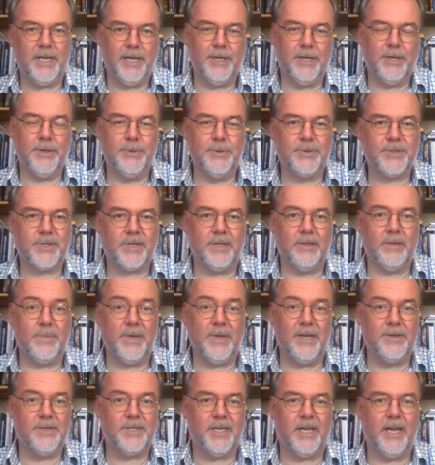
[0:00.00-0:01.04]
use in the
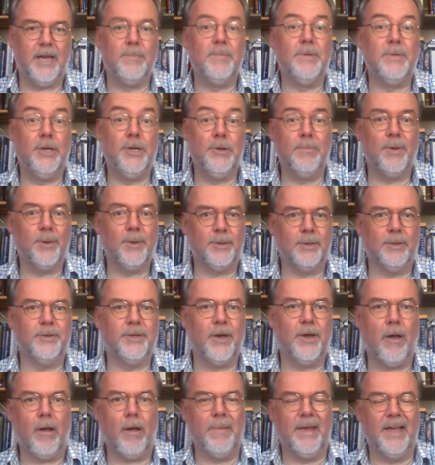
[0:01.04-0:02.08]
museum, new modelled
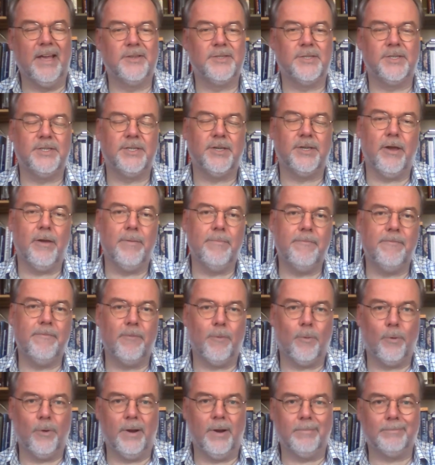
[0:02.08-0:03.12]
army, as a term
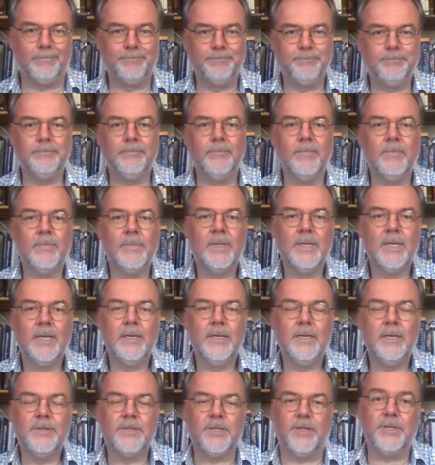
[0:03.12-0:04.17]
for it.
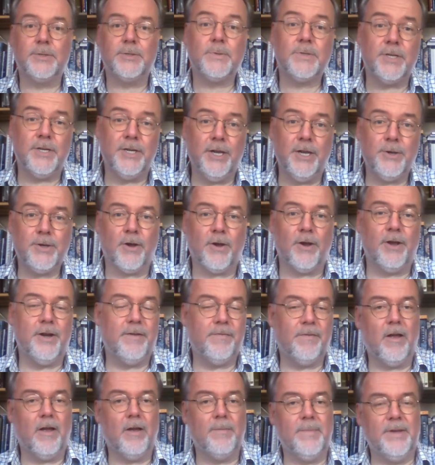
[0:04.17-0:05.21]
So this was a new kind
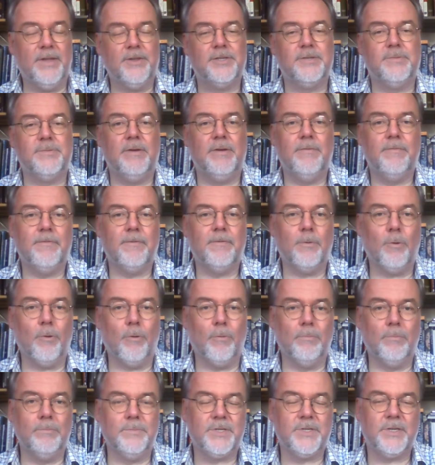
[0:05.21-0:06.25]
of army that had been
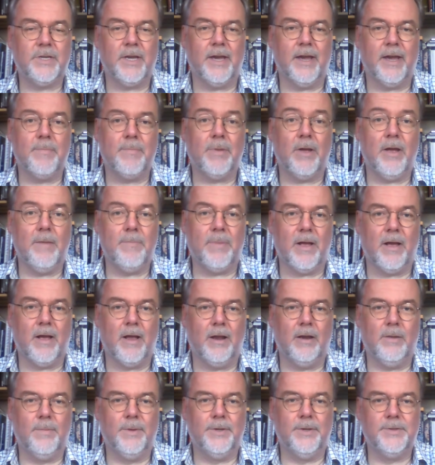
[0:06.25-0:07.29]
formed uh, by
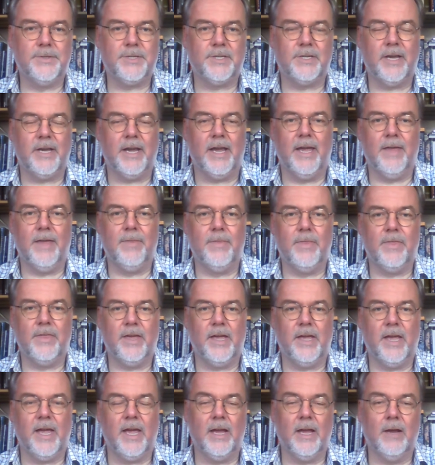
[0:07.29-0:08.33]
Parliament in
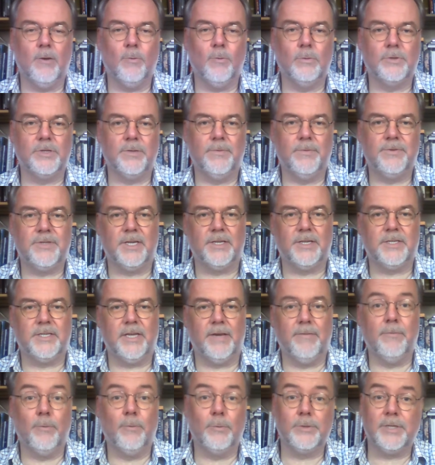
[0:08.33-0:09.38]
the autumn of
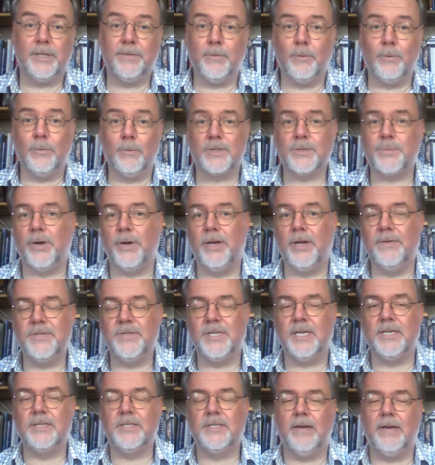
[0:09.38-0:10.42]
1644, spring of
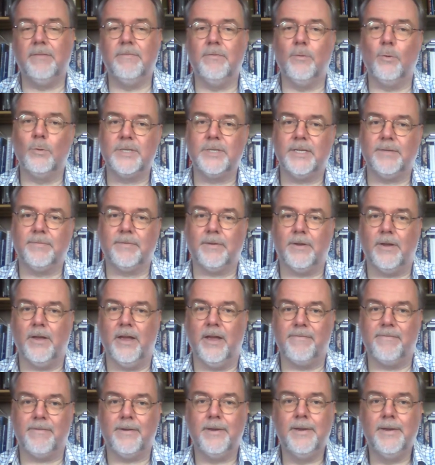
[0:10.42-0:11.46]

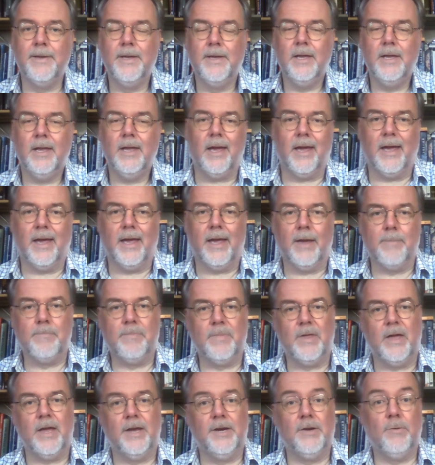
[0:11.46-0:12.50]
1645,
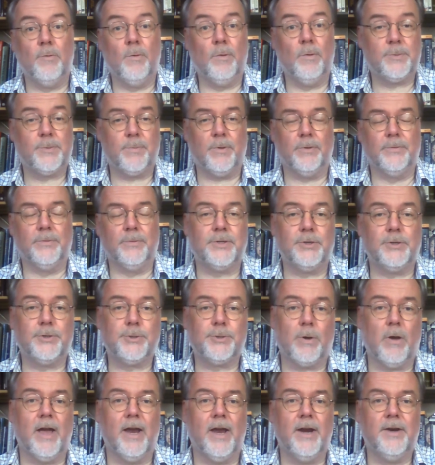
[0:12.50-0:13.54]
um, in a response to
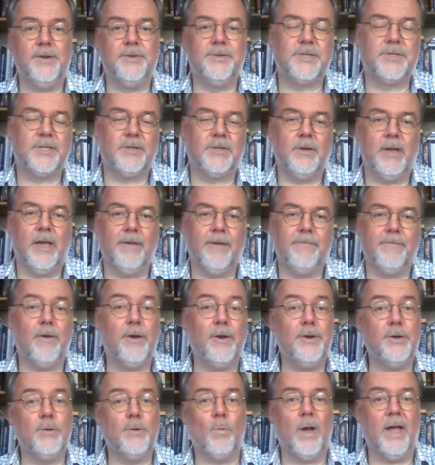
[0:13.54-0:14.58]
try and uh,
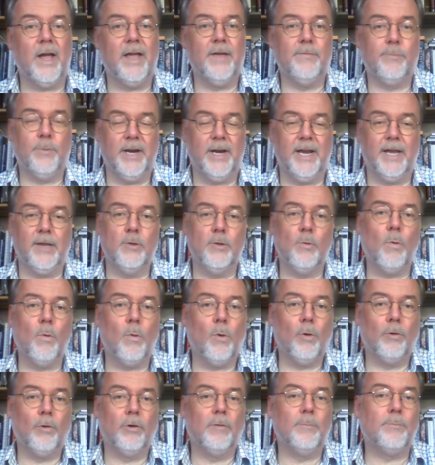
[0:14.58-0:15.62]
find a way of winning the
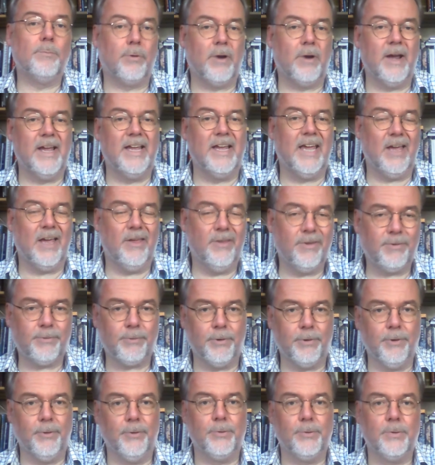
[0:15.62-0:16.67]
war and breaking
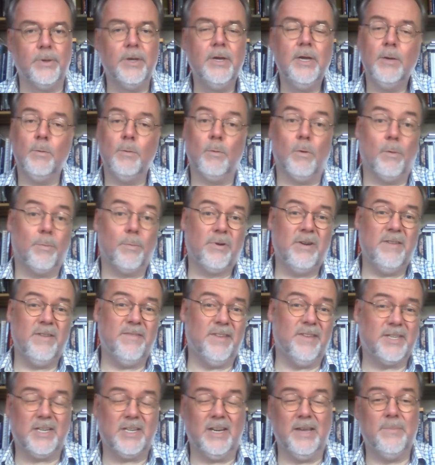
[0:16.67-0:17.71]
through what
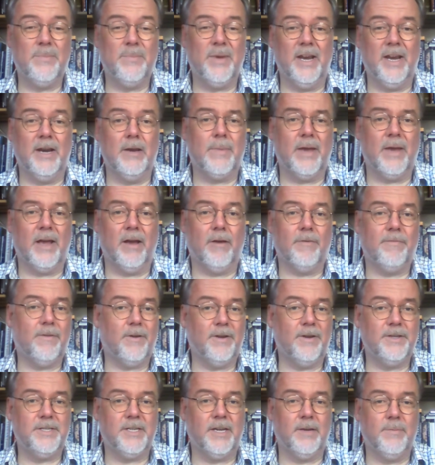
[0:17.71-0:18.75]
previously had been about
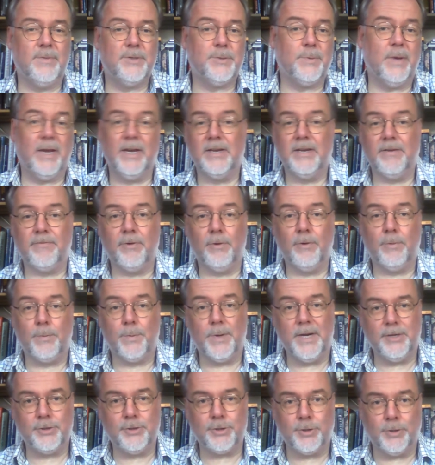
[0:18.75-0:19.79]
fighting between different
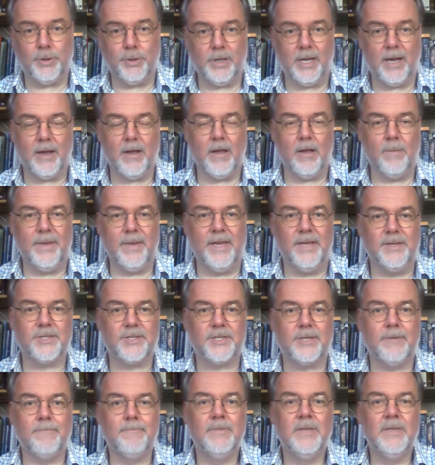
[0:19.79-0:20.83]
regional
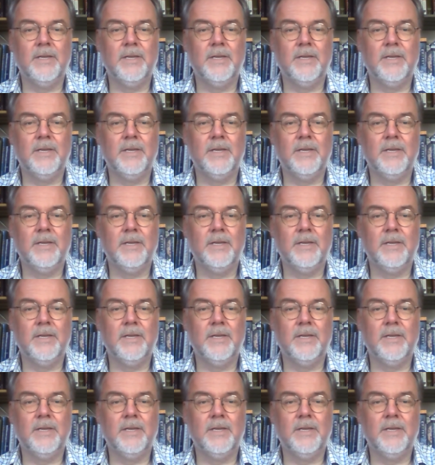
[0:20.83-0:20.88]
armies.